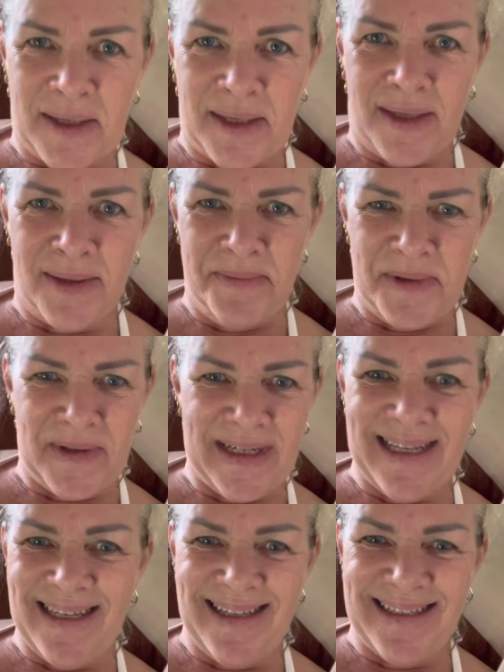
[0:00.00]
Good
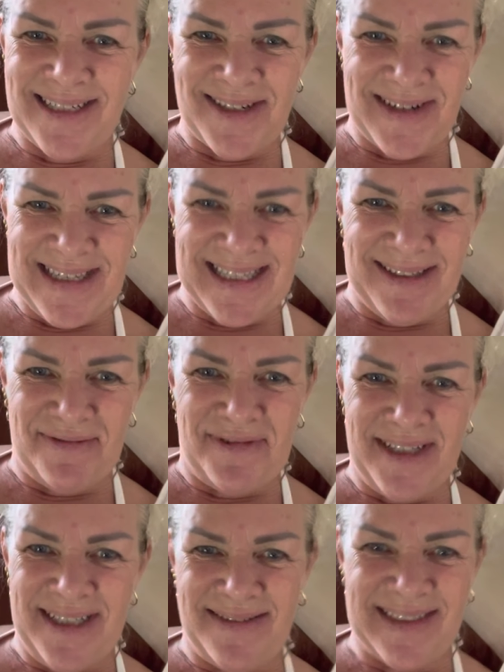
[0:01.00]
morning, trusted
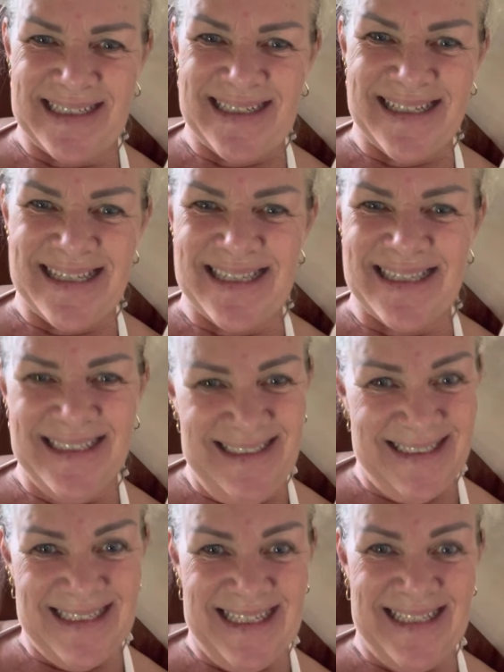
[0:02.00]
followers.
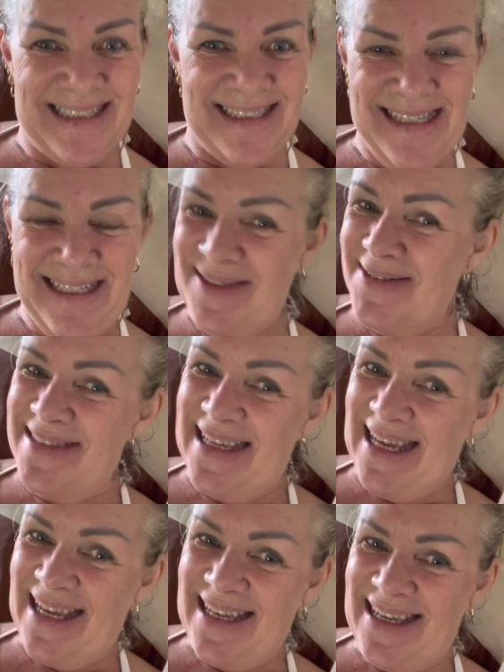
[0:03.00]
It's a new
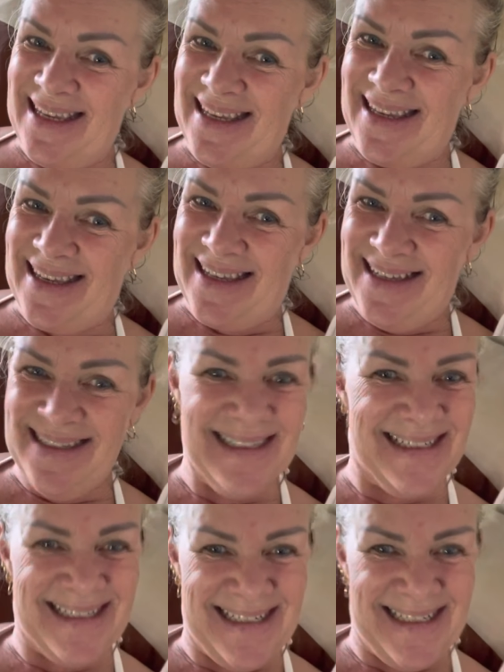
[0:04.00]
day.
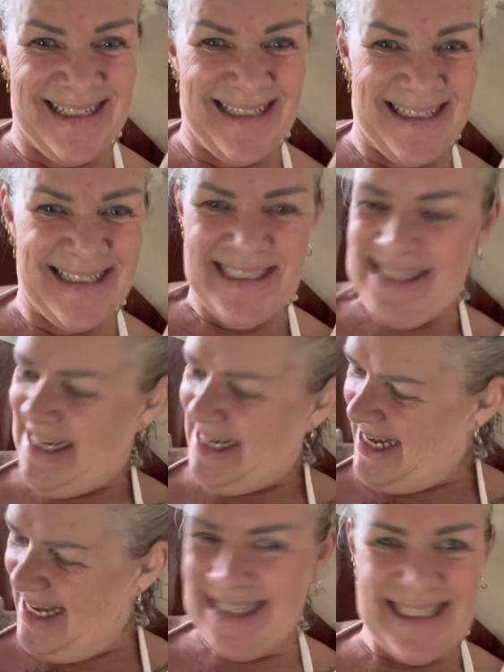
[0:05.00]

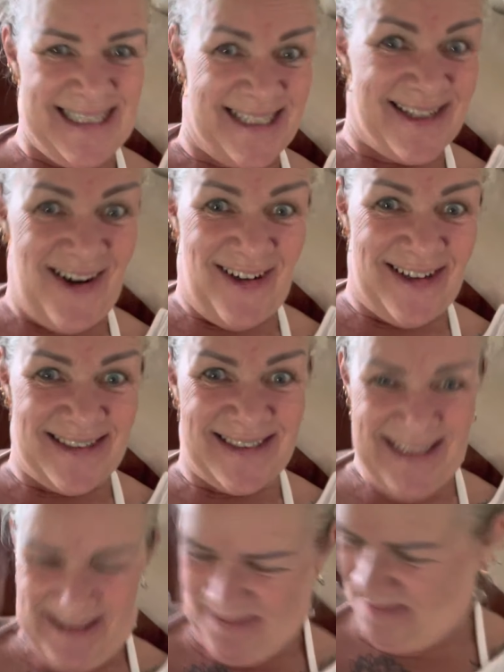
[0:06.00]
Let's start.